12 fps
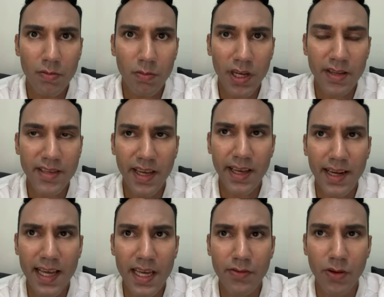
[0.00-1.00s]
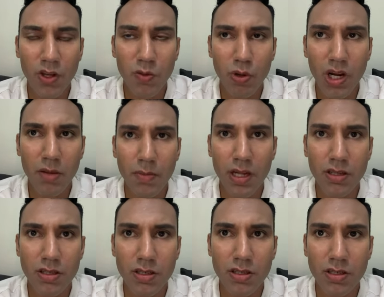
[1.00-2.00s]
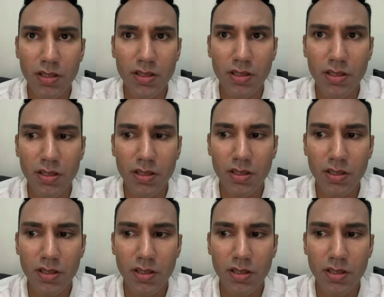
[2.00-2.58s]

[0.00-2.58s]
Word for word: My entire life, I was pretty much just